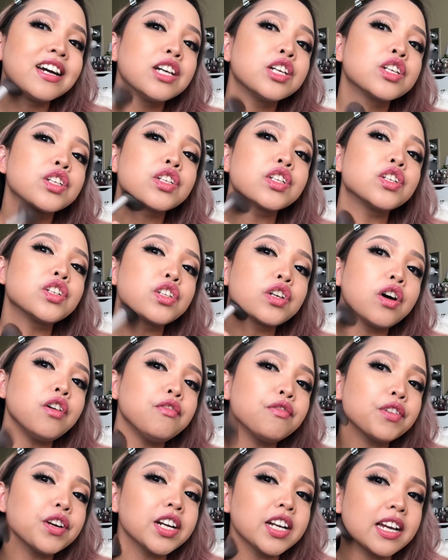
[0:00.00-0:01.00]
So
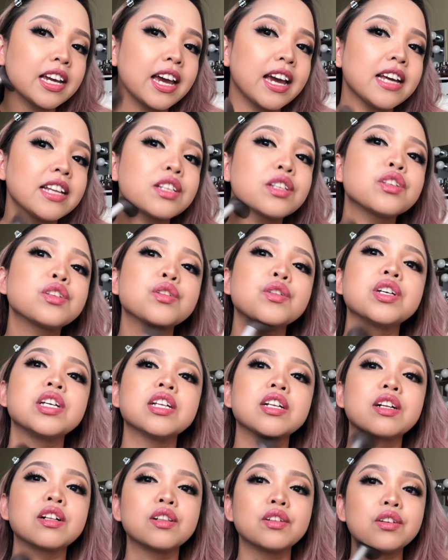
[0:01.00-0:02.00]
don't forget to
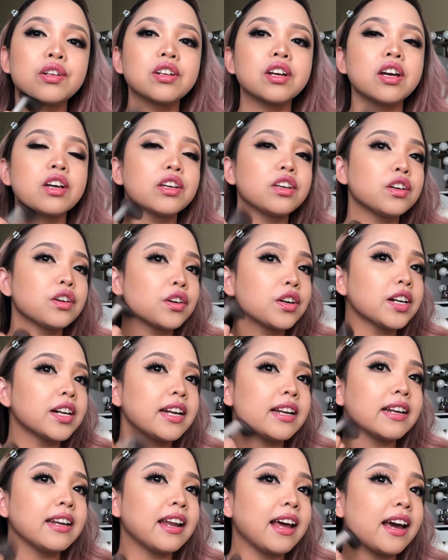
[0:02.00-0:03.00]
include your
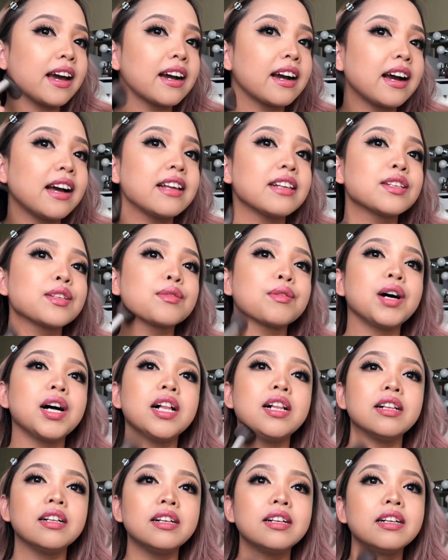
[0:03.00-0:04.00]
neck as
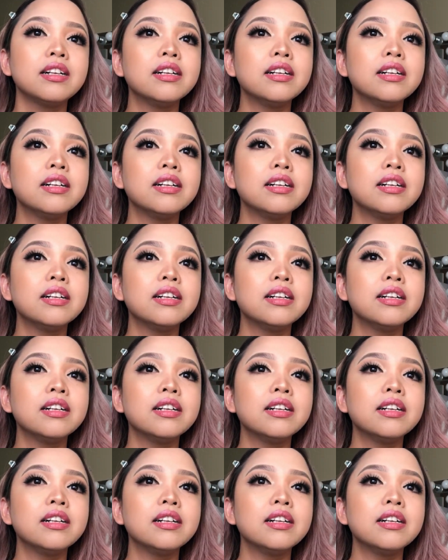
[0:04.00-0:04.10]
well.